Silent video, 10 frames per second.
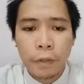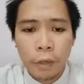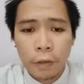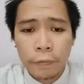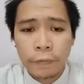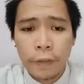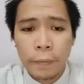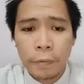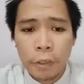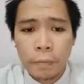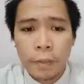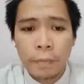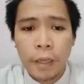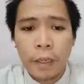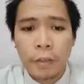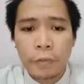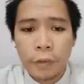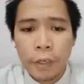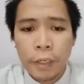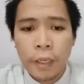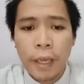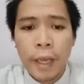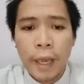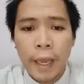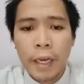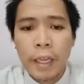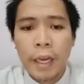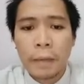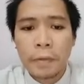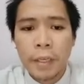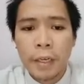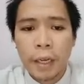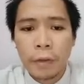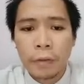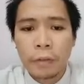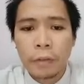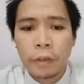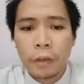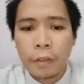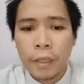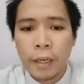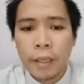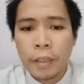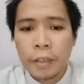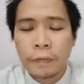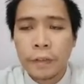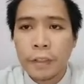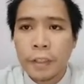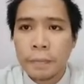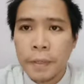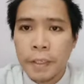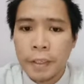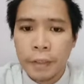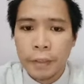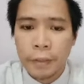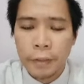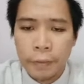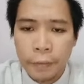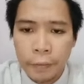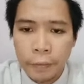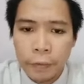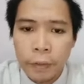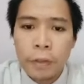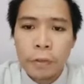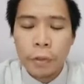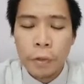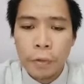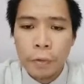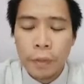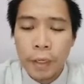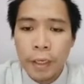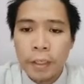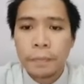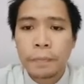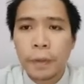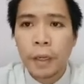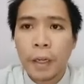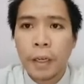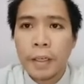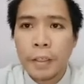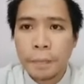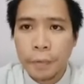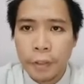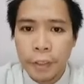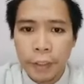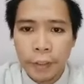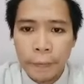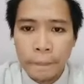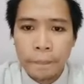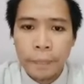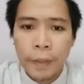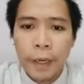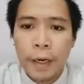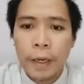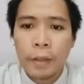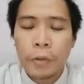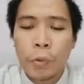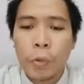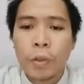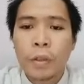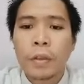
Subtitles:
of absorber by controlling any ups and down oscillation of the suspension. So in this project, there are two